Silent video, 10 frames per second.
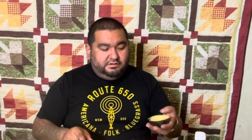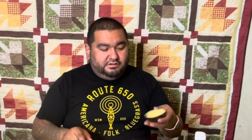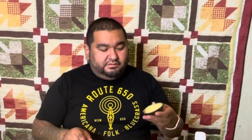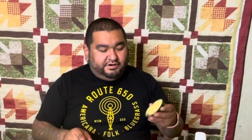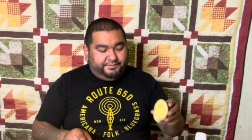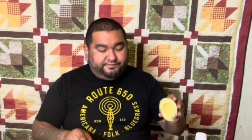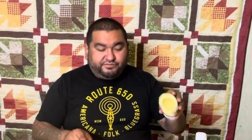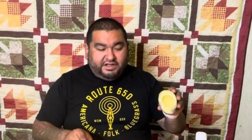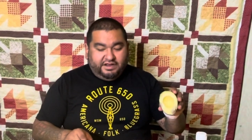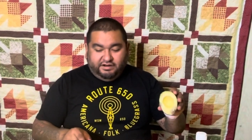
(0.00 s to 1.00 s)
right?
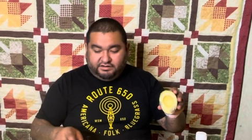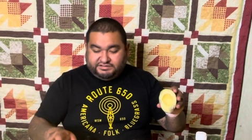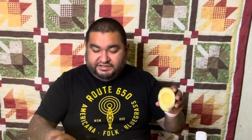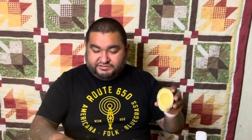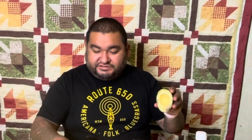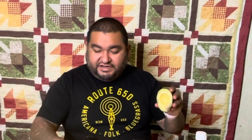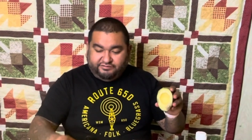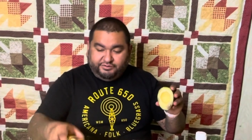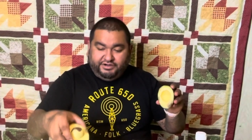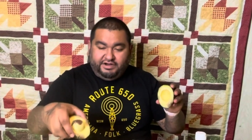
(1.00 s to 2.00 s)
And look, see, this one's kind of
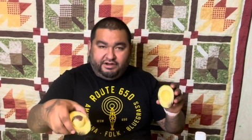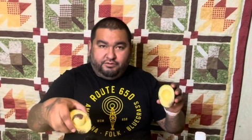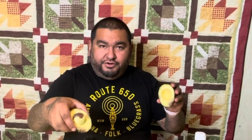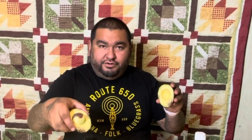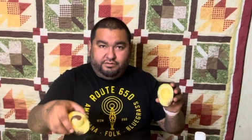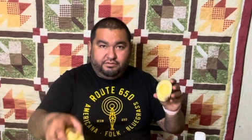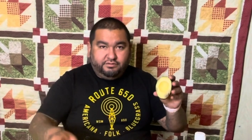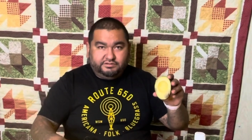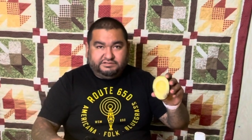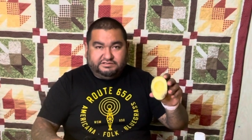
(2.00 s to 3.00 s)
really like going,
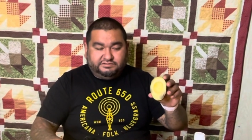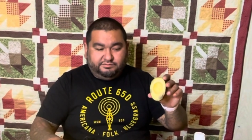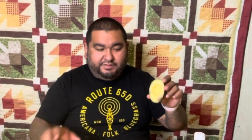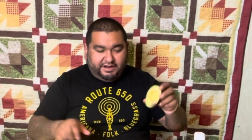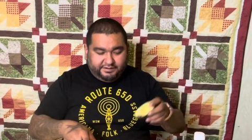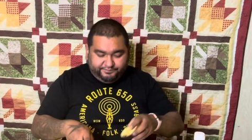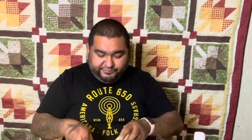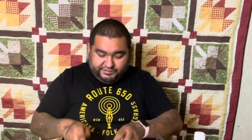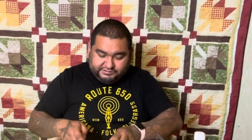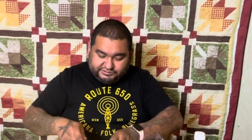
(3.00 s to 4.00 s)
see, that's a little black.
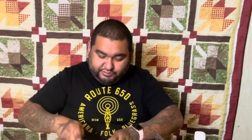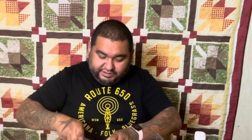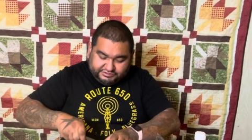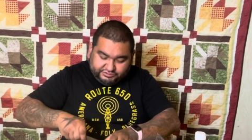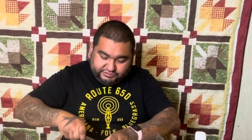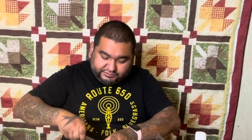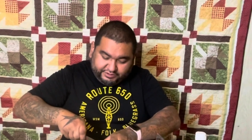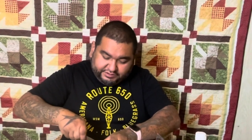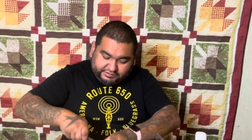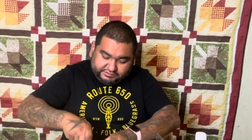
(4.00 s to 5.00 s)
So what we're gonna do is we're
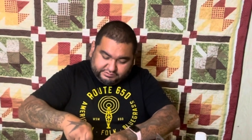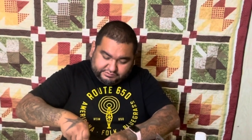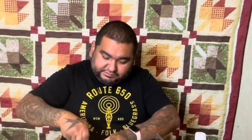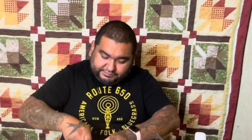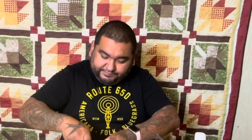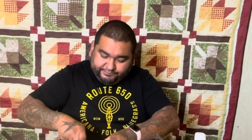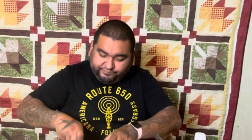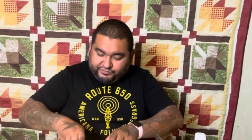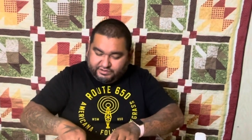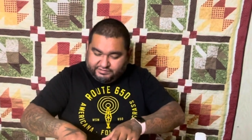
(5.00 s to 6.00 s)
gonna
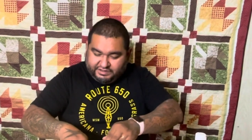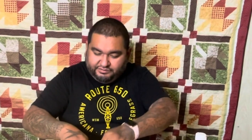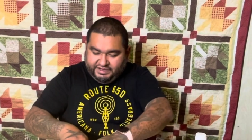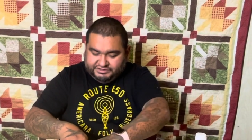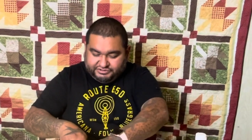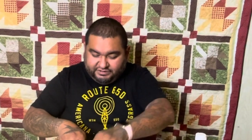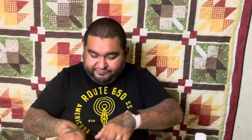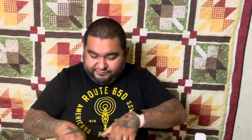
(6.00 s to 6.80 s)
cut the little edge off,